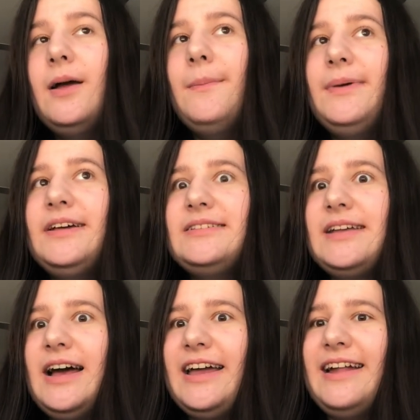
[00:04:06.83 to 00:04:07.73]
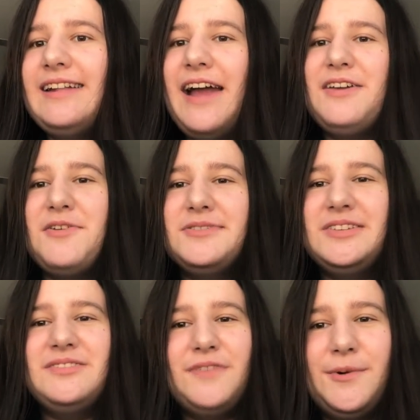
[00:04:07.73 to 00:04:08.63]
because again, I use
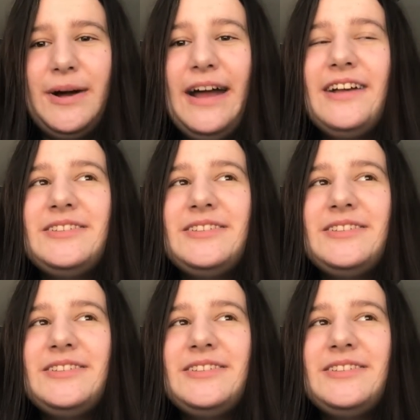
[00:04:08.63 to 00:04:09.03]
this for work.